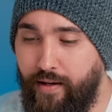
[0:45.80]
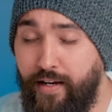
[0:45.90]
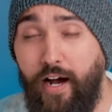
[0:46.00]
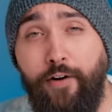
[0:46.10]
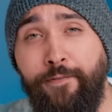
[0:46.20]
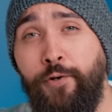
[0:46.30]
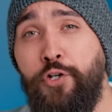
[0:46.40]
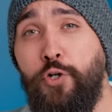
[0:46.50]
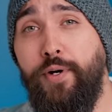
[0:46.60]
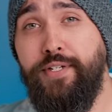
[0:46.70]
Now our
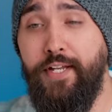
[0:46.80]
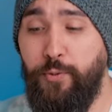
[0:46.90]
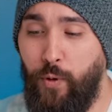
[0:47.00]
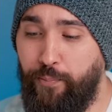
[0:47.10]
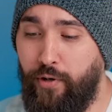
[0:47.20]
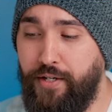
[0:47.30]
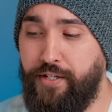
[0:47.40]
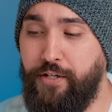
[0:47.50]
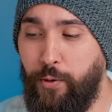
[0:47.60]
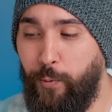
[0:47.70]
first choice is what
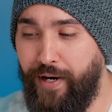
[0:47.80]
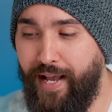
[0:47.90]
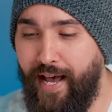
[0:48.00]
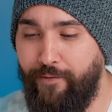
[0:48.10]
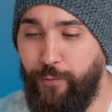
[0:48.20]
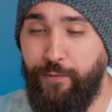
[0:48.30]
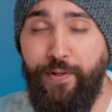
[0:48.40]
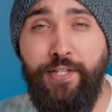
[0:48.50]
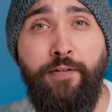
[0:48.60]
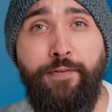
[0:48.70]
processor we want to have, which for
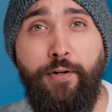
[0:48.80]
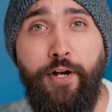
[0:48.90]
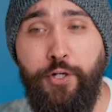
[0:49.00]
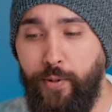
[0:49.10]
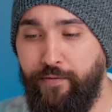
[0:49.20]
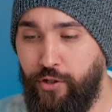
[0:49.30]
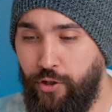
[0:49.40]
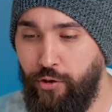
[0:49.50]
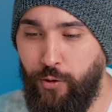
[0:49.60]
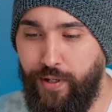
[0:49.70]
this configuration we have
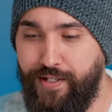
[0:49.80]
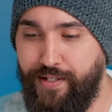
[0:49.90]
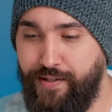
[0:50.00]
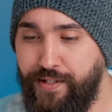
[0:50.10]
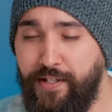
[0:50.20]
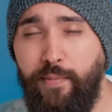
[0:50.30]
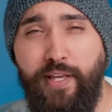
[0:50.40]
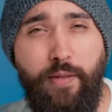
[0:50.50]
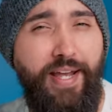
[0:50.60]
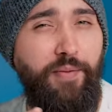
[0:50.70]
two choices, and this is going to be
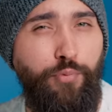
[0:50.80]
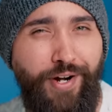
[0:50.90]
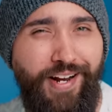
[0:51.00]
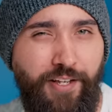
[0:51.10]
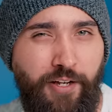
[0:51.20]
the main brain of the